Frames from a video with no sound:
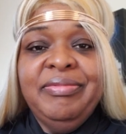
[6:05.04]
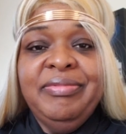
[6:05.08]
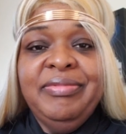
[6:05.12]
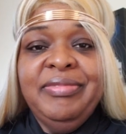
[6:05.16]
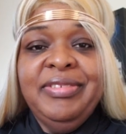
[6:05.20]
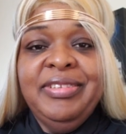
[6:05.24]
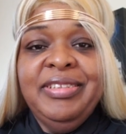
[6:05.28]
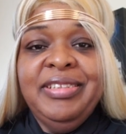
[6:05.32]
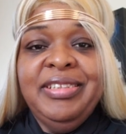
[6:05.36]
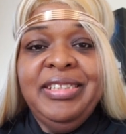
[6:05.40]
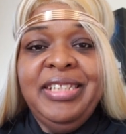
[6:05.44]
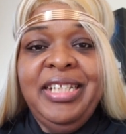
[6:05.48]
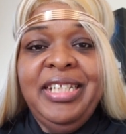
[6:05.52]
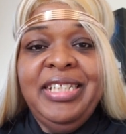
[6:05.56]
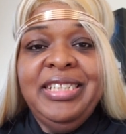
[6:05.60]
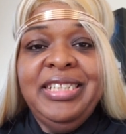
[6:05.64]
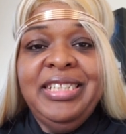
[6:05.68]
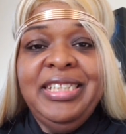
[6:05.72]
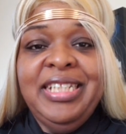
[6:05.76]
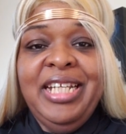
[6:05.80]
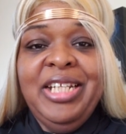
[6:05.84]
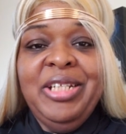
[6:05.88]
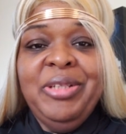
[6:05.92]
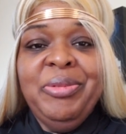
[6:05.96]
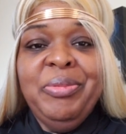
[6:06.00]
This is
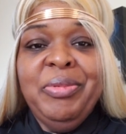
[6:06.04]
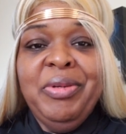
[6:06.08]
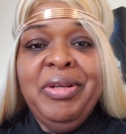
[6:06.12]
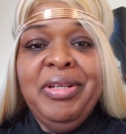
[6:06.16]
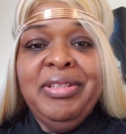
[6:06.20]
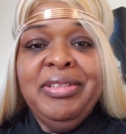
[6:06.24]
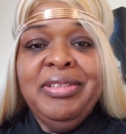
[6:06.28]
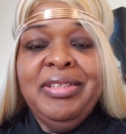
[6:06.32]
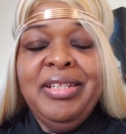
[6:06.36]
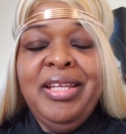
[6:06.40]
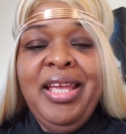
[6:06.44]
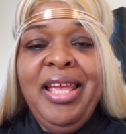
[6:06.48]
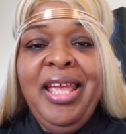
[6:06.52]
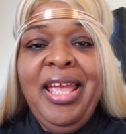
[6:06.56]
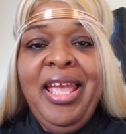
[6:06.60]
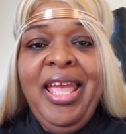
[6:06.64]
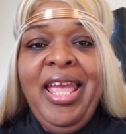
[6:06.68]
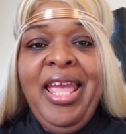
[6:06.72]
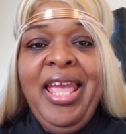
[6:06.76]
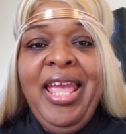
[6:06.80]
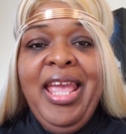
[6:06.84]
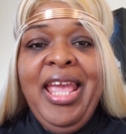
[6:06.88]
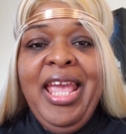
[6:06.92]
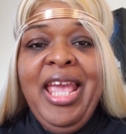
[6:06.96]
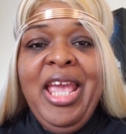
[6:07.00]
1991.
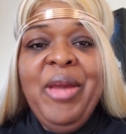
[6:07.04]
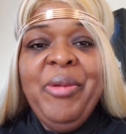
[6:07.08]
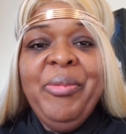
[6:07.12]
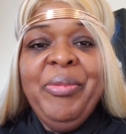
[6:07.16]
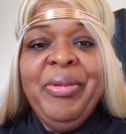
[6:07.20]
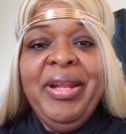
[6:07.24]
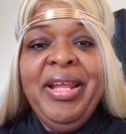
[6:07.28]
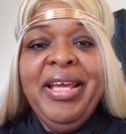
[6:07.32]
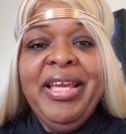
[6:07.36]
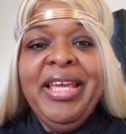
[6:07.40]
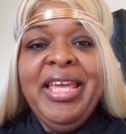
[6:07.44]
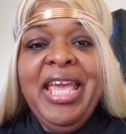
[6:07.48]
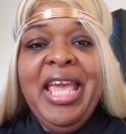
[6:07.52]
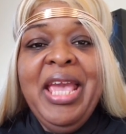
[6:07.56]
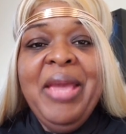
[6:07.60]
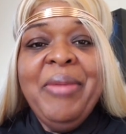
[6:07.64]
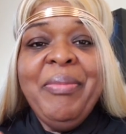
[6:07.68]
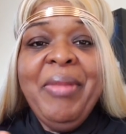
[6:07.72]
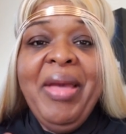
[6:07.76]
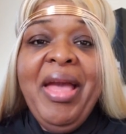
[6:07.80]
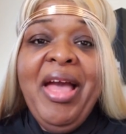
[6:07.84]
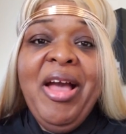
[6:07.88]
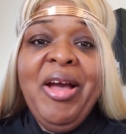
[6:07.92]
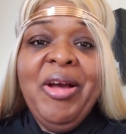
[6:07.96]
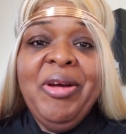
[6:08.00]
And when I
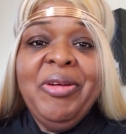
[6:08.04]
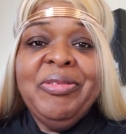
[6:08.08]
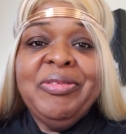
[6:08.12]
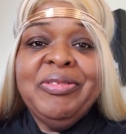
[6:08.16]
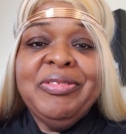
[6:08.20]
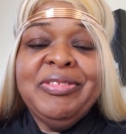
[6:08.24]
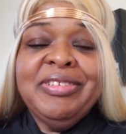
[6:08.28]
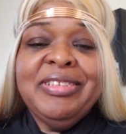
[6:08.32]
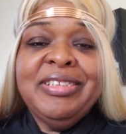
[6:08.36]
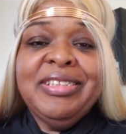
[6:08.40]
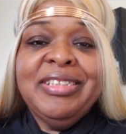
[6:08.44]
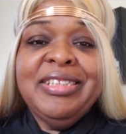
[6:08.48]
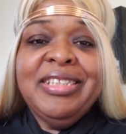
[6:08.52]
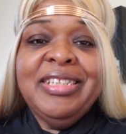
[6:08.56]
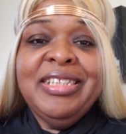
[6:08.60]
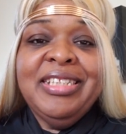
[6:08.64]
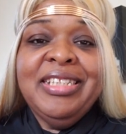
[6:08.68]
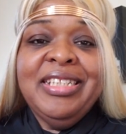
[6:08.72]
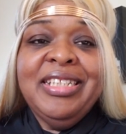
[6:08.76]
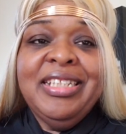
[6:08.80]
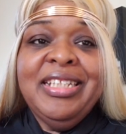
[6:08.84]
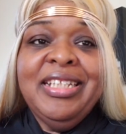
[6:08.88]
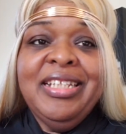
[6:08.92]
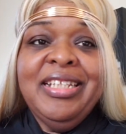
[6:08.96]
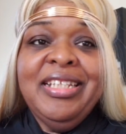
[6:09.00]
came out,
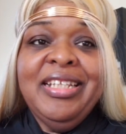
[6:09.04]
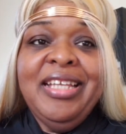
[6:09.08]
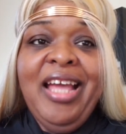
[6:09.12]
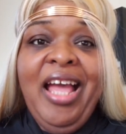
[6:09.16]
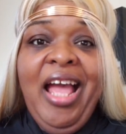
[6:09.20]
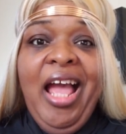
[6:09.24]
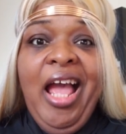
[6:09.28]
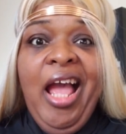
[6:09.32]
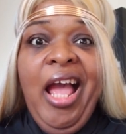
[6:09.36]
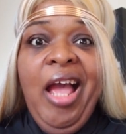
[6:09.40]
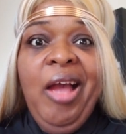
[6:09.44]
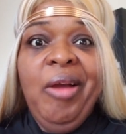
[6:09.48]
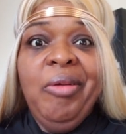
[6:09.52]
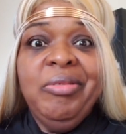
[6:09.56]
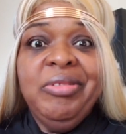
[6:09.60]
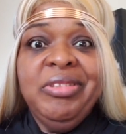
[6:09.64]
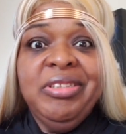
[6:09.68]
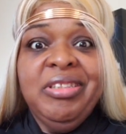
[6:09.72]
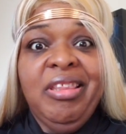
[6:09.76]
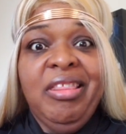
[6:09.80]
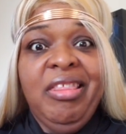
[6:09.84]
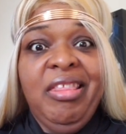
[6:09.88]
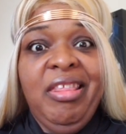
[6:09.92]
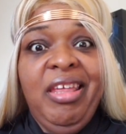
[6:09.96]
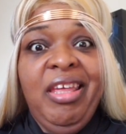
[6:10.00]
I
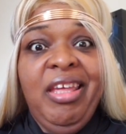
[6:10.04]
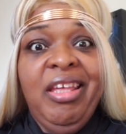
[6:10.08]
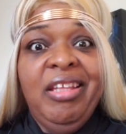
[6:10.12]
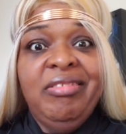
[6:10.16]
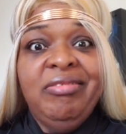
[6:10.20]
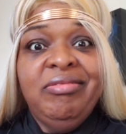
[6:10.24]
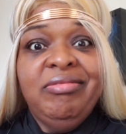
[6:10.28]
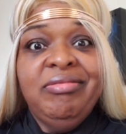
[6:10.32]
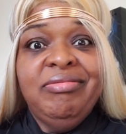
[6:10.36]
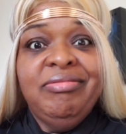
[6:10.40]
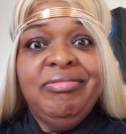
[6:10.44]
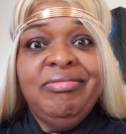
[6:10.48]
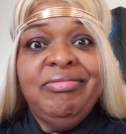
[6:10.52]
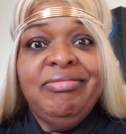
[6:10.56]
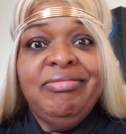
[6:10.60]
was thin